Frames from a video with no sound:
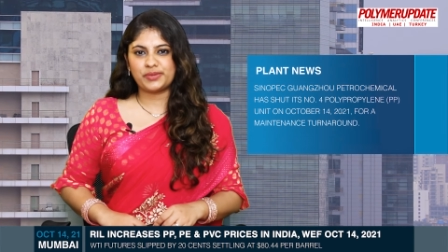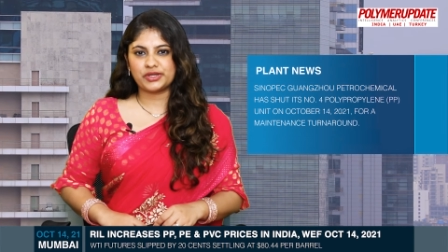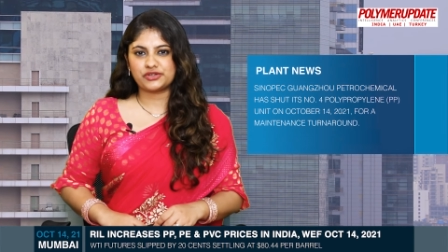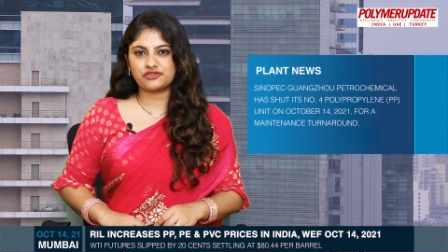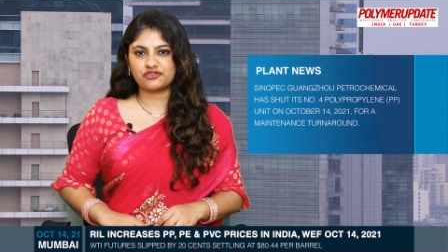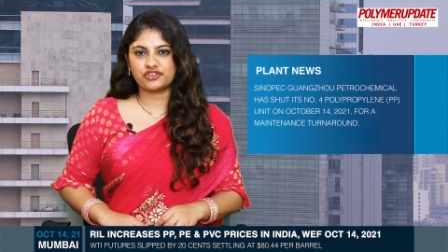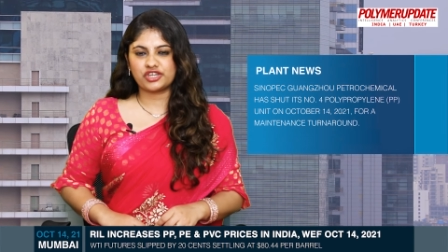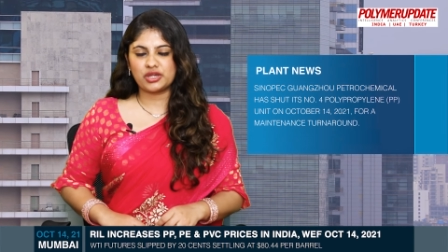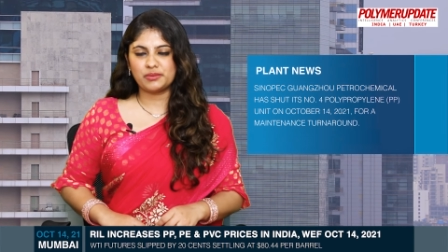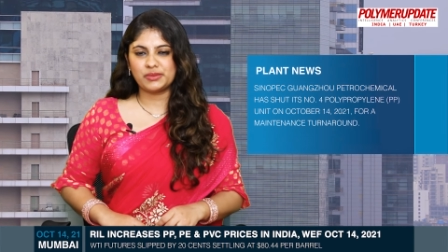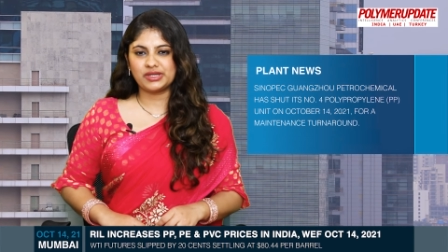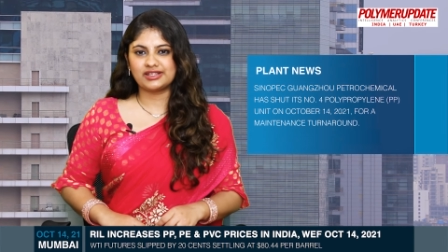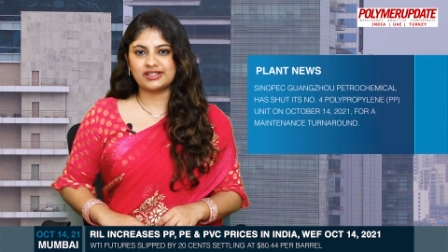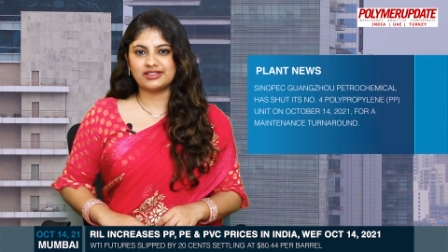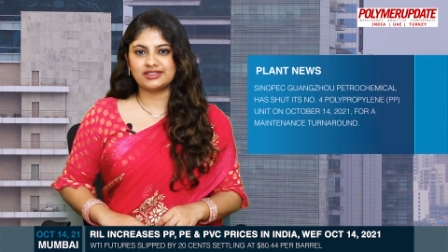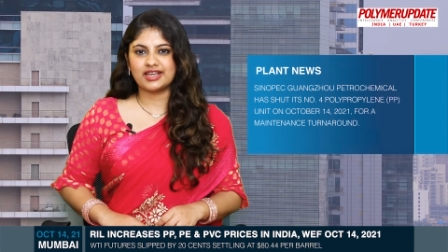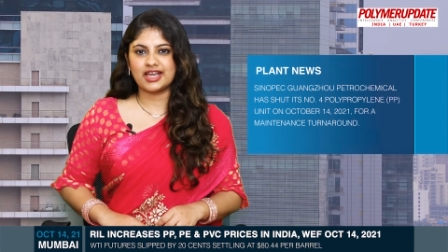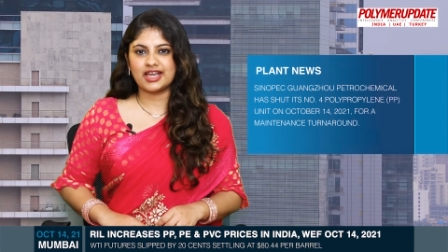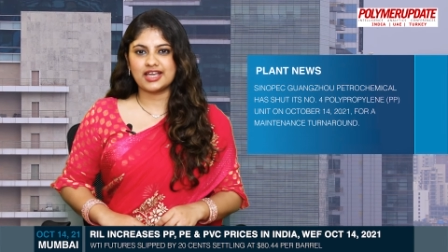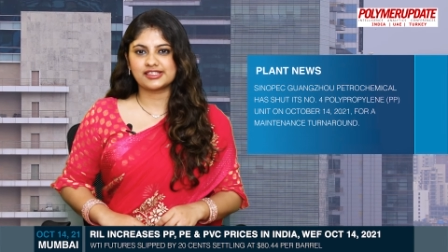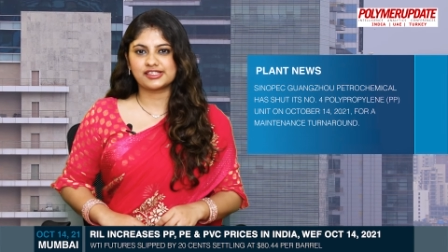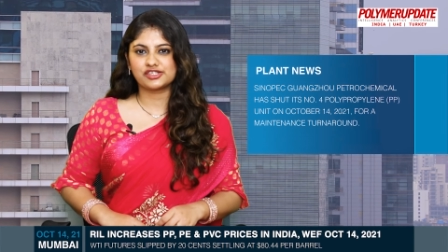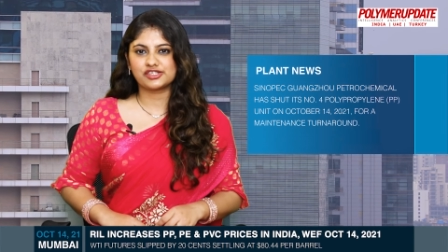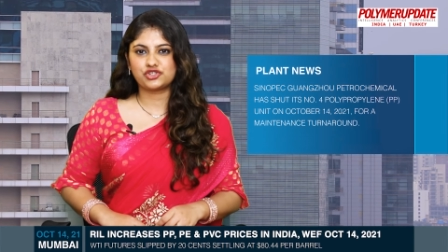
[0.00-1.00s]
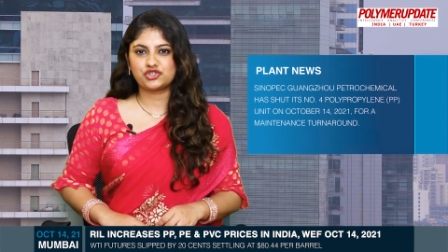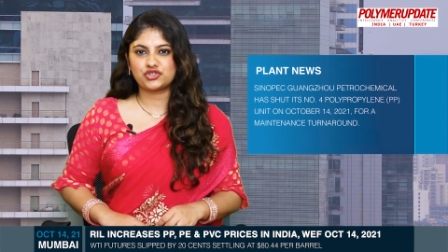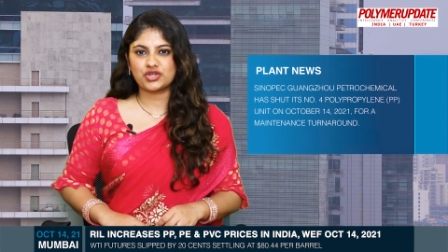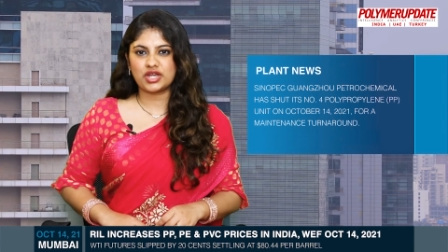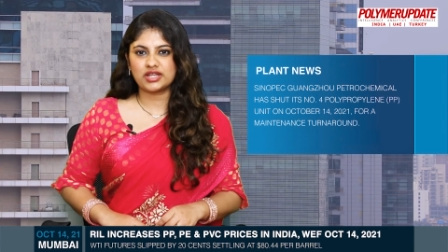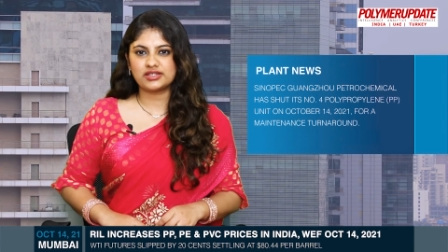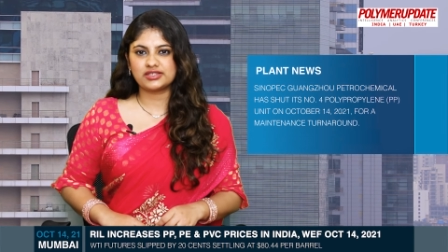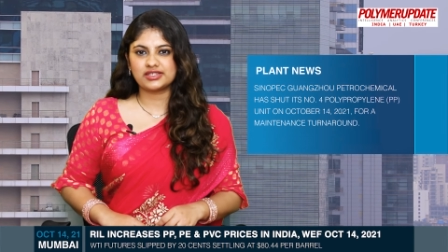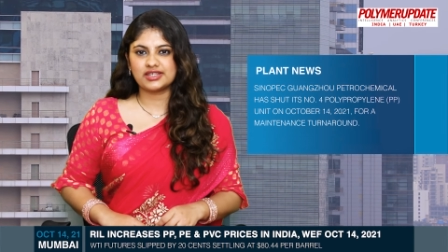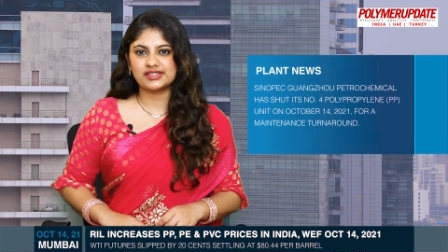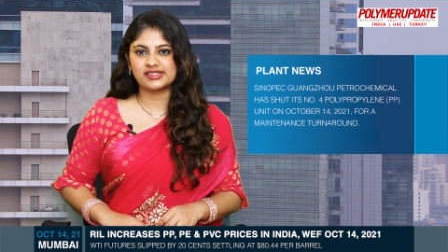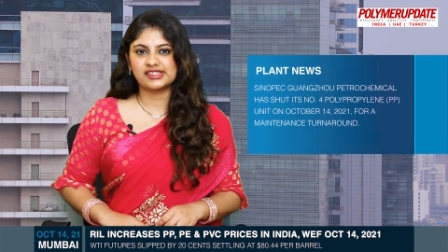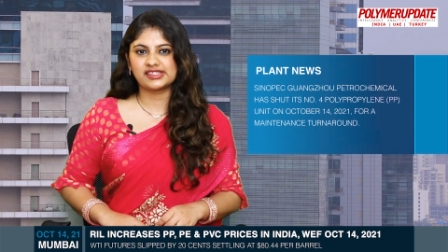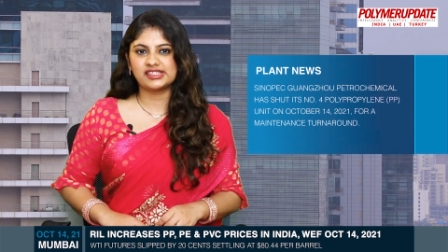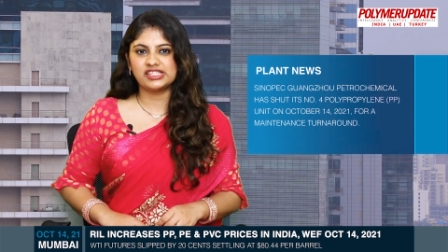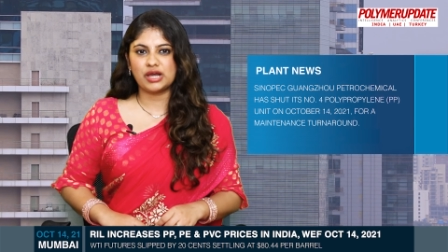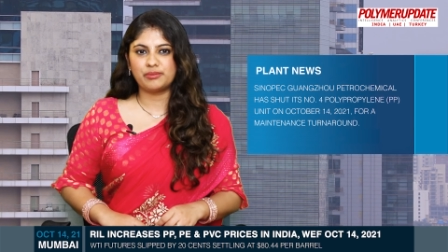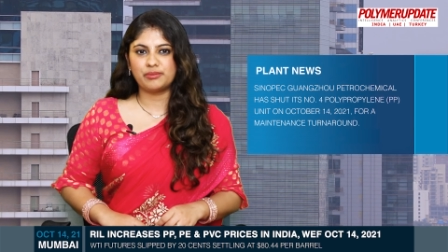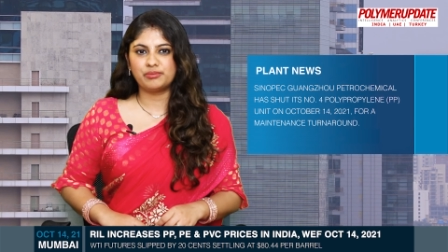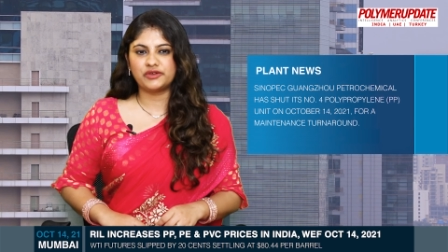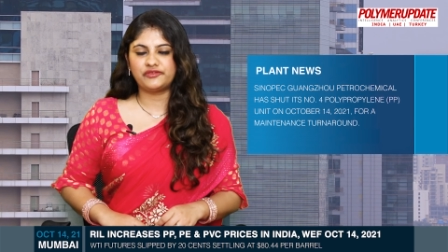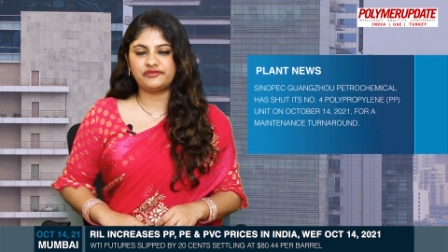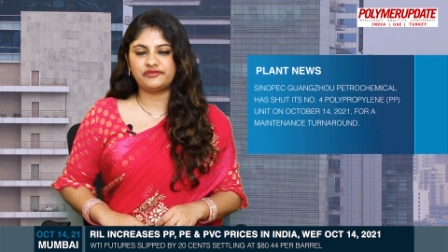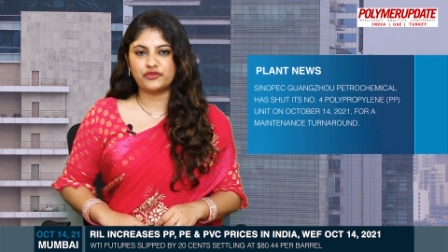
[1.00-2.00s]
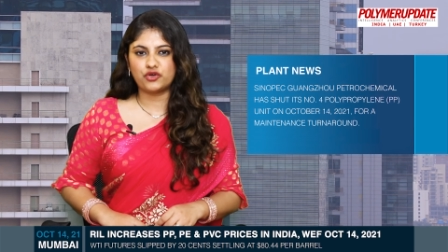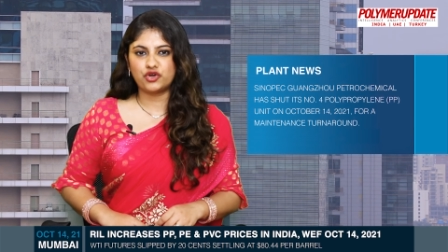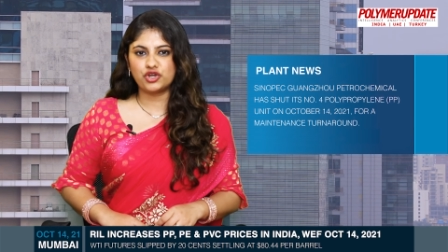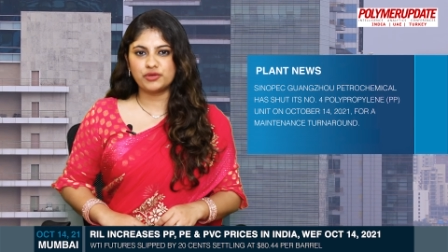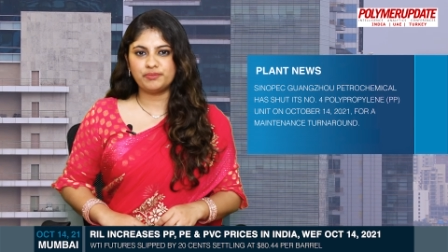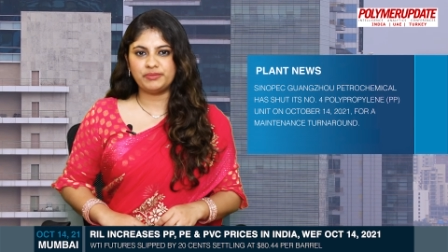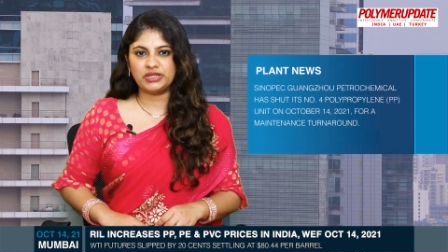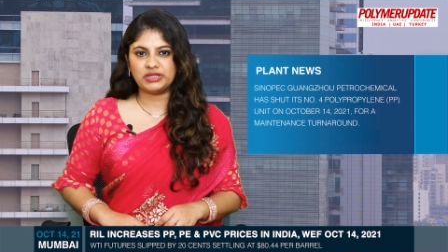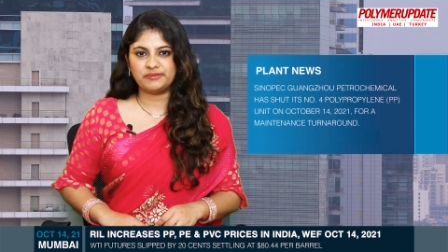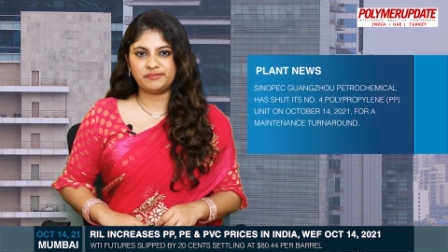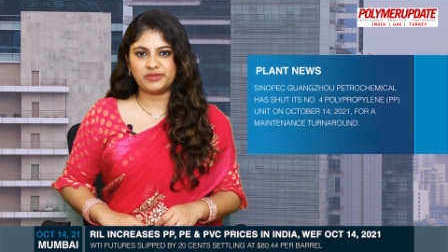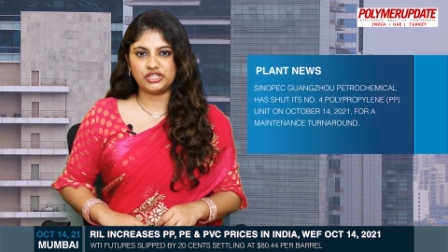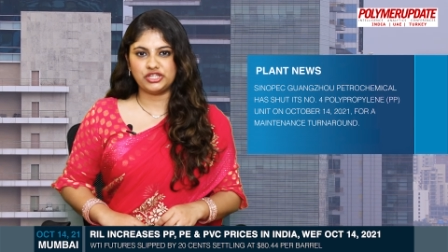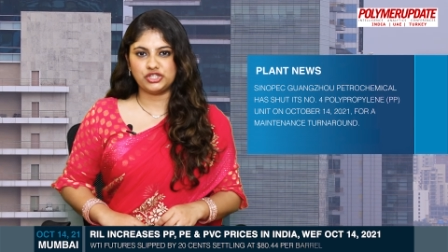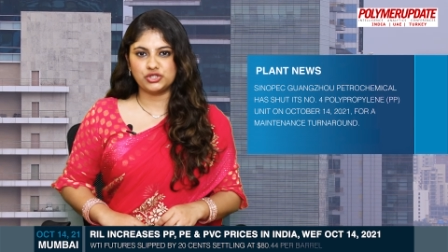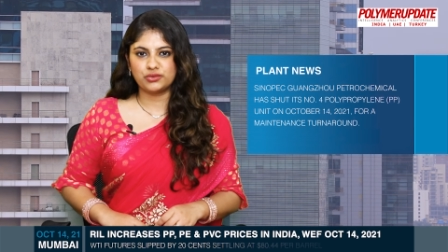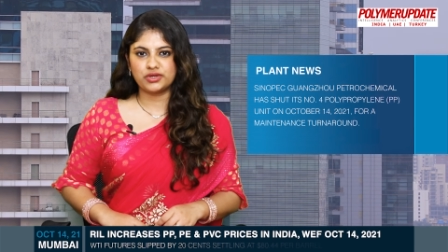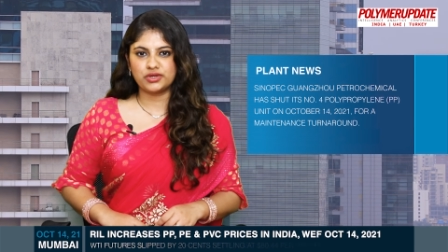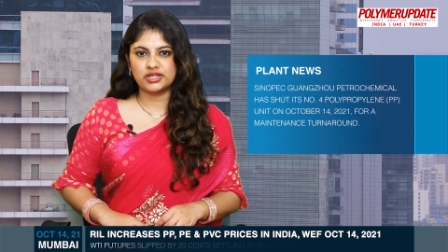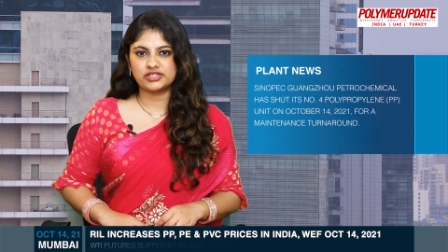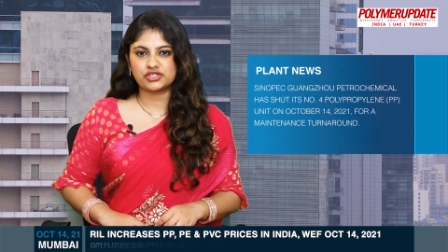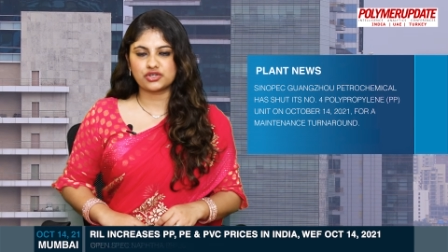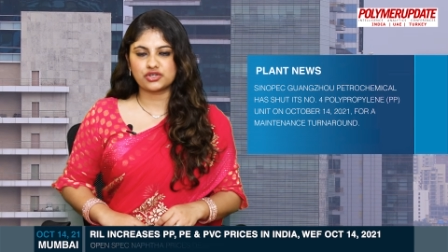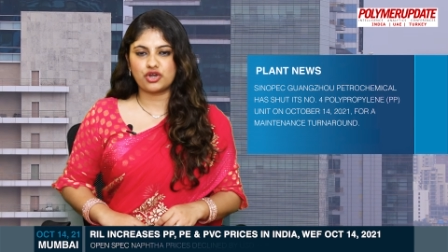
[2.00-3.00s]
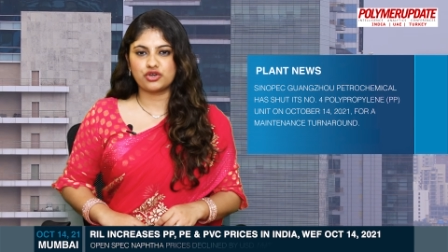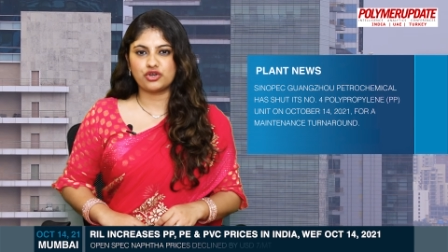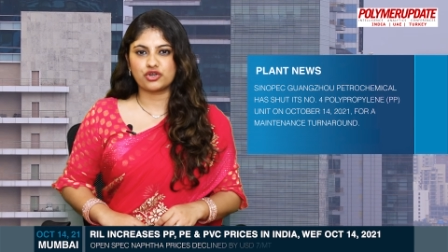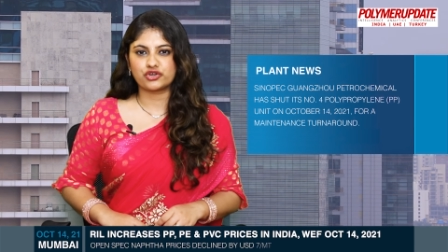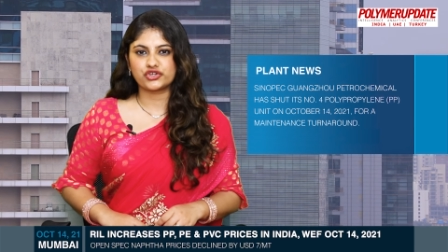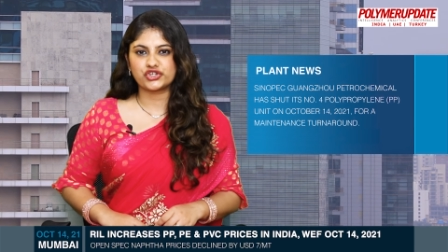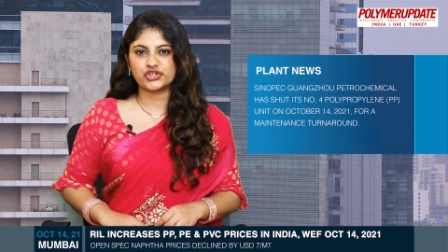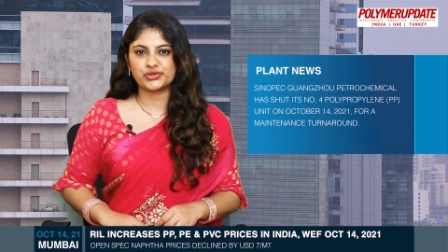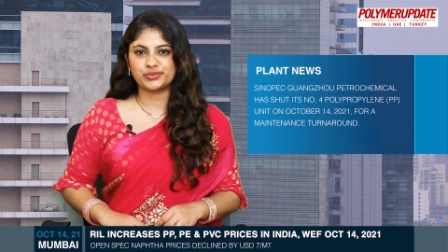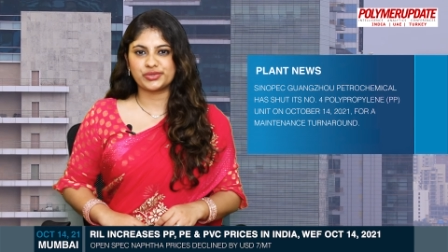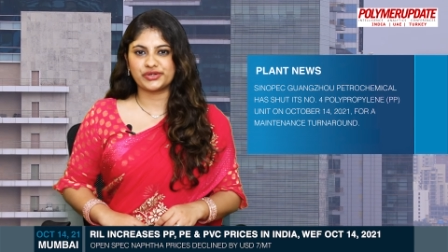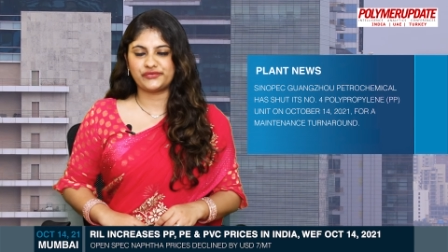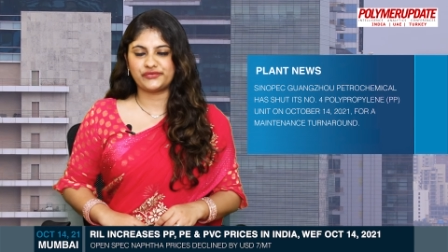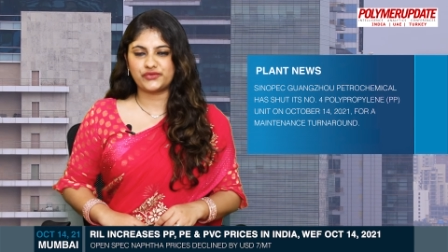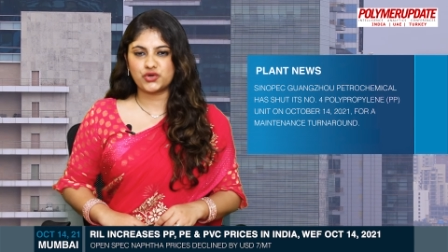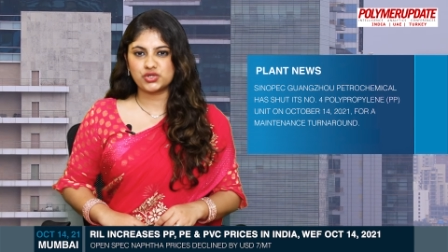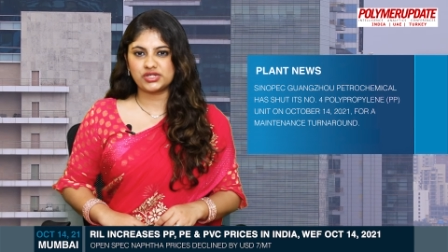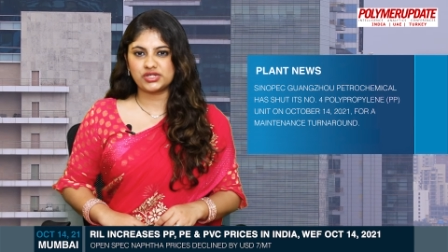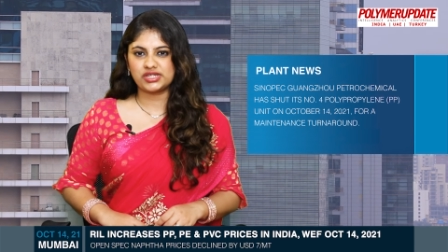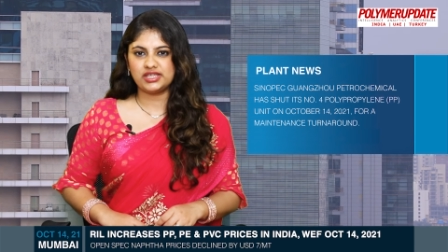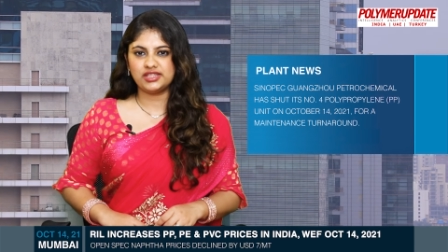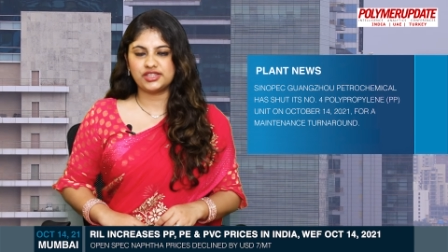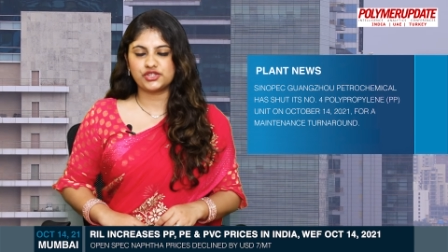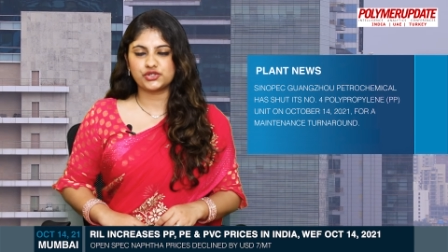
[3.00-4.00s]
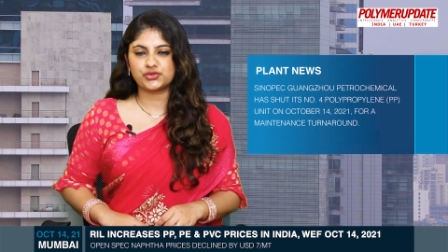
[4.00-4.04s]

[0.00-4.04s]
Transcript: Petrochemical has shut its number 4 PP unit on October 14,